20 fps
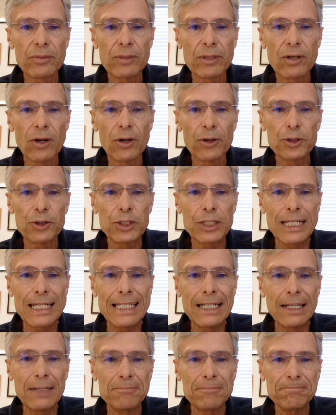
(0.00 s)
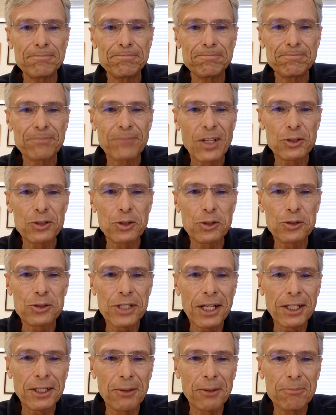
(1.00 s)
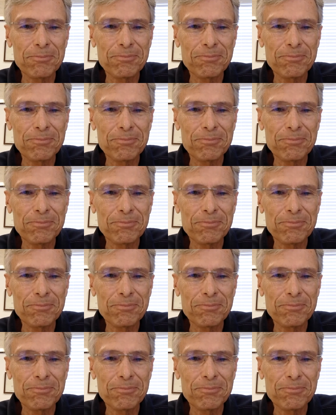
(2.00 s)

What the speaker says: we call Chiquita because it's yellow.